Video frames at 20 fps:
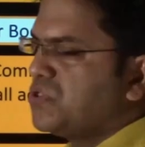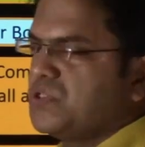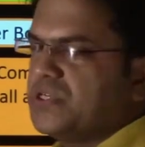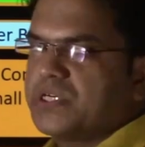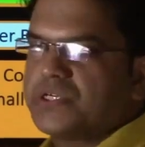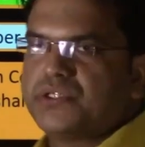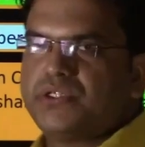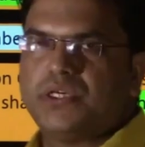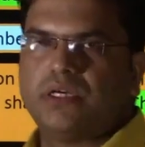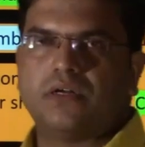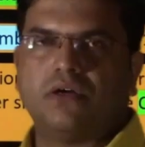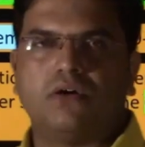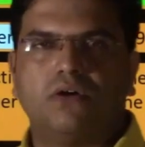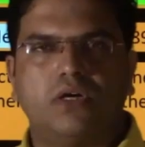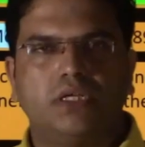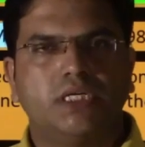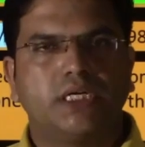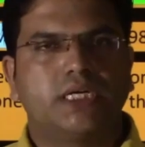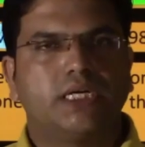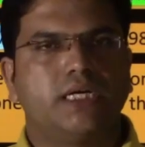structure
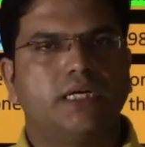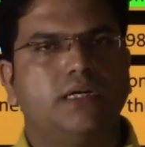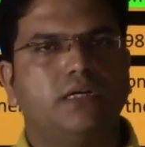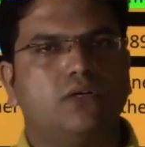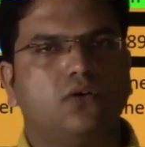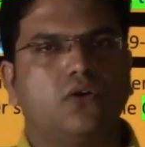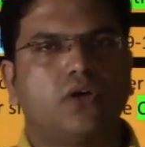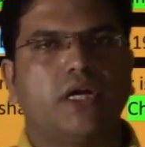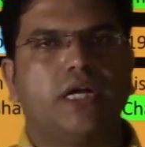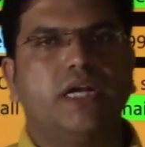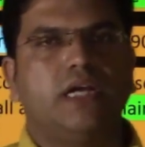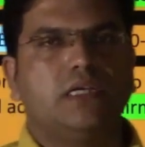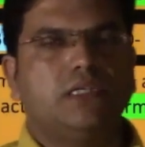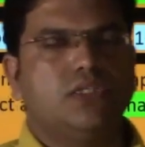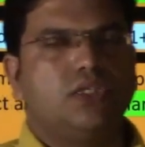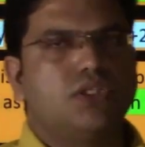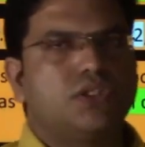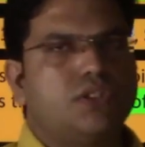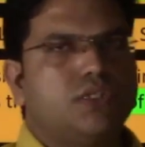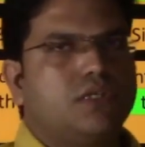or the current
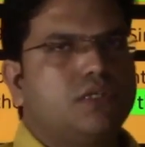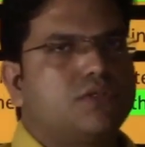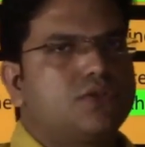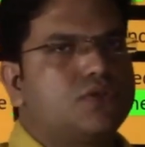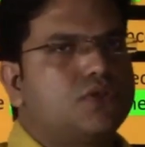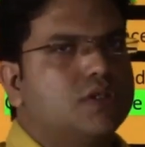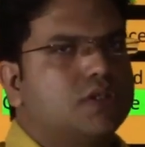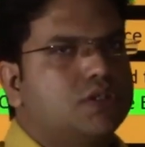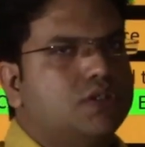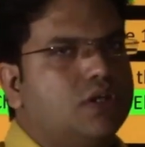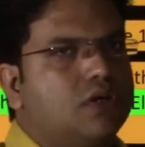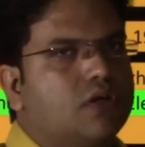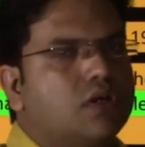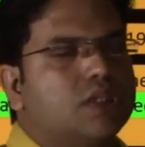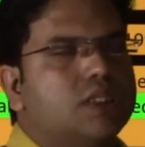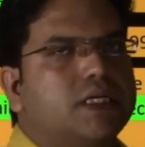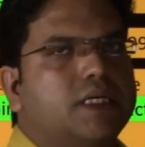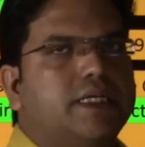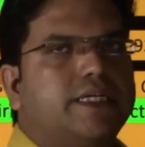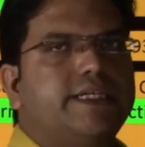organizational structure or
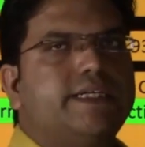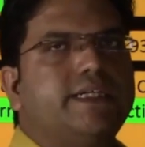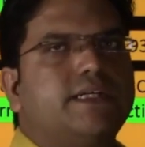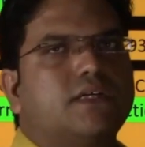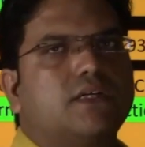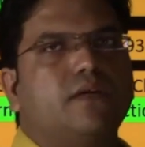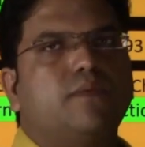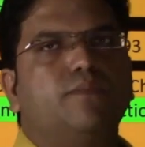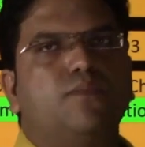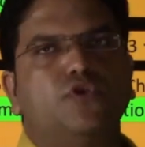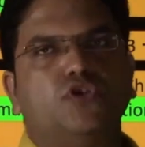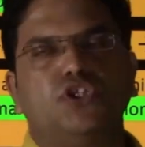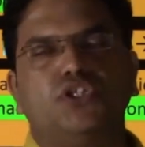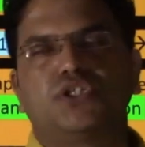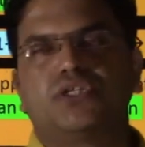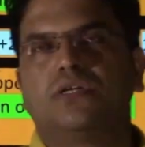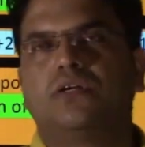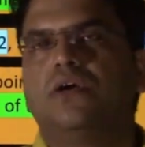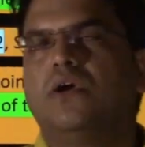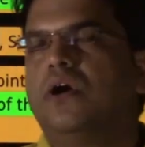the current
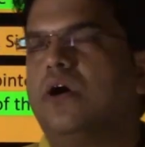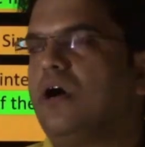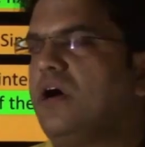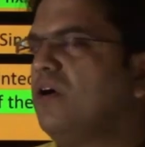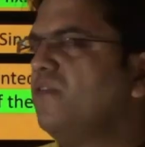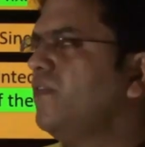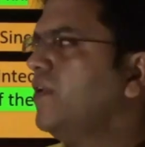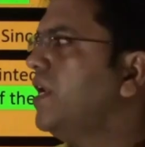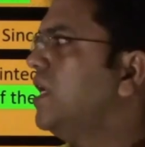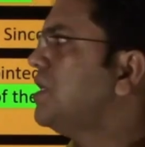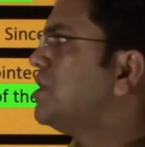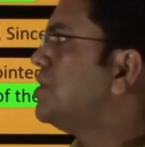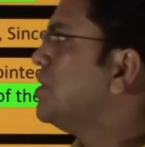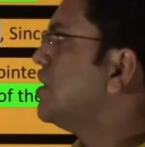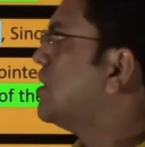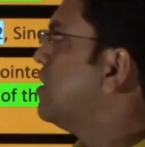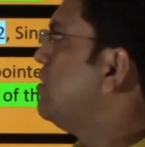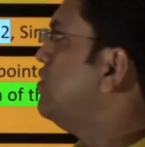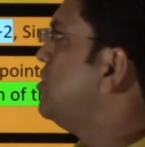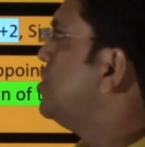composition of
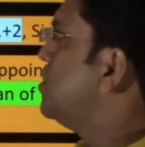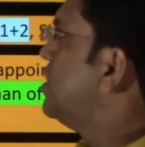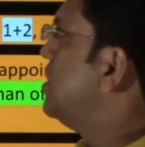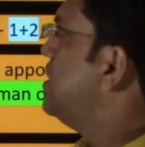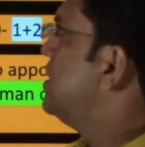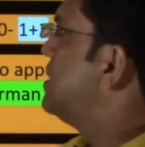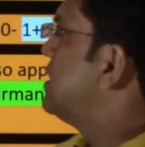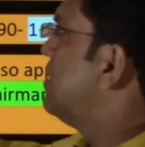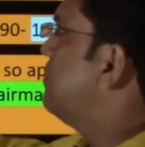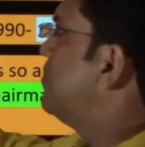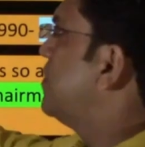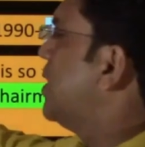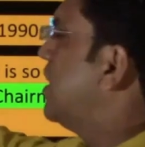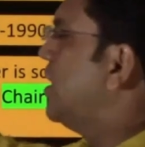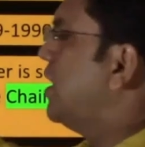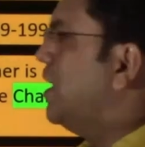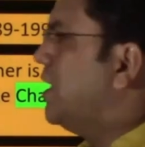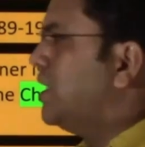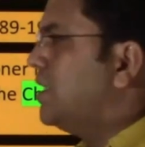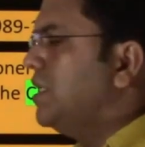Election Commission is
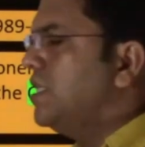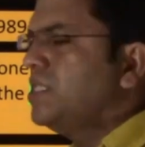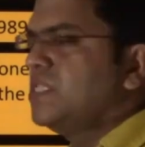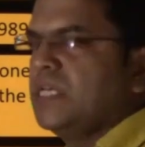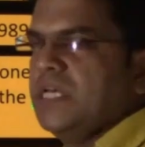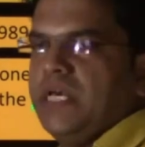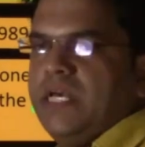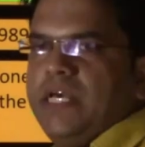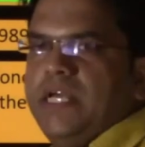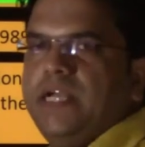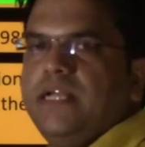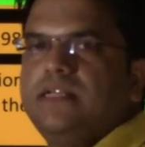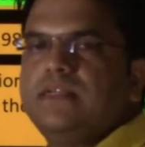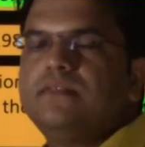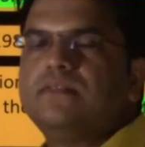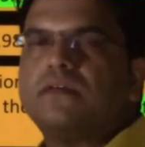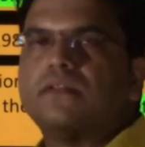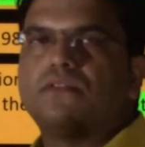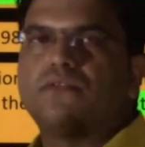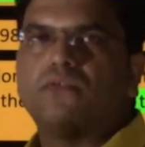something like this. It
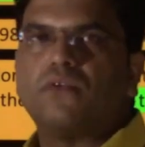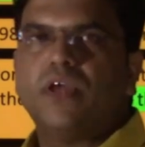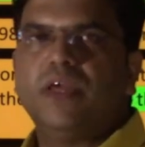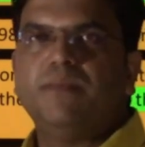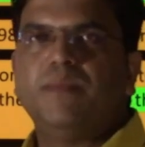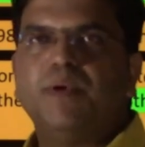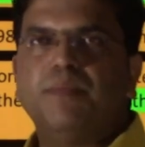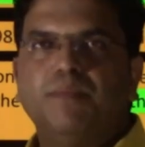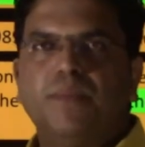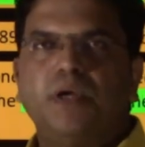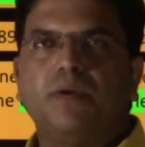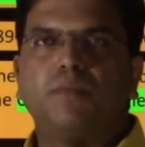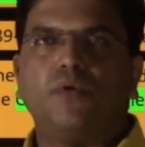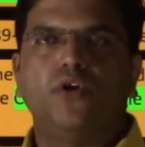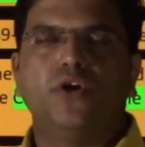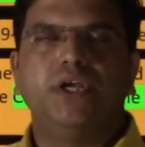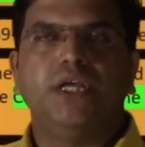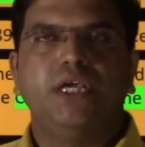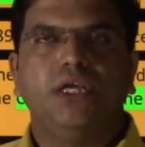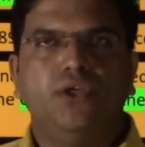is a three member
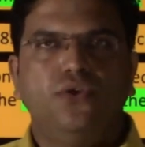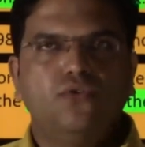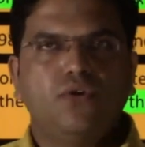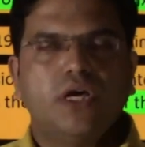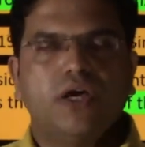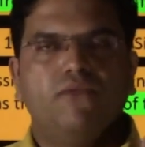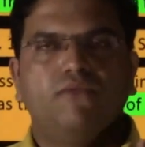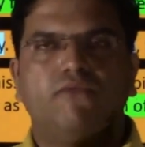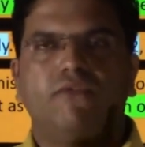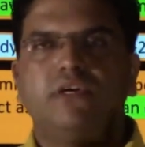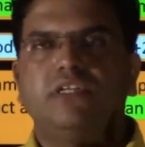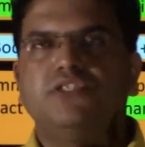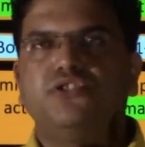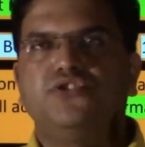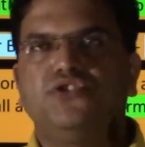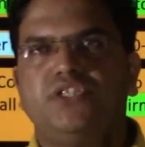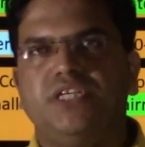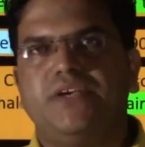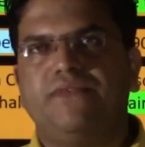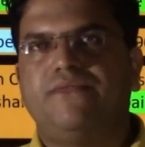body. You have one
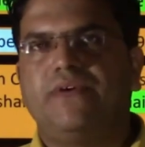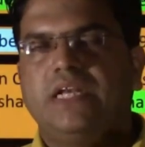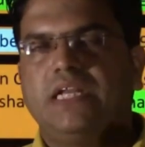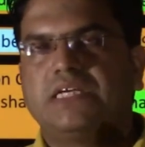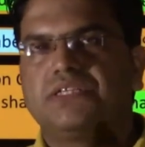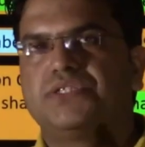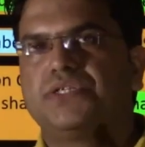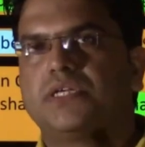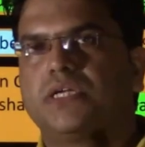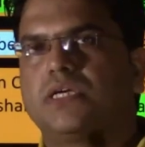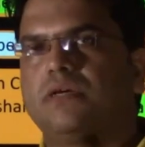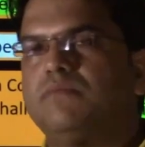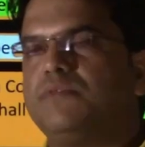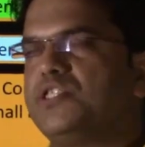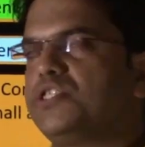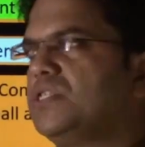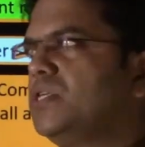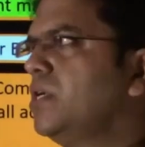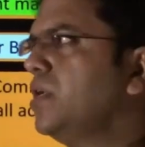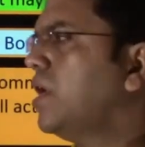Chief Election
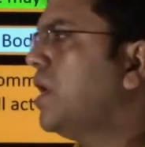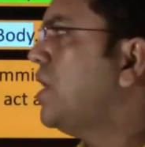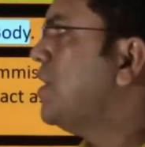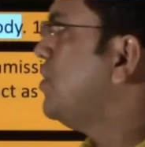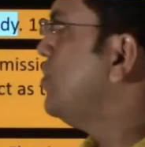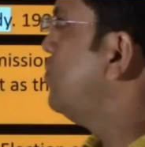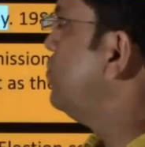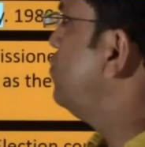Commissioner and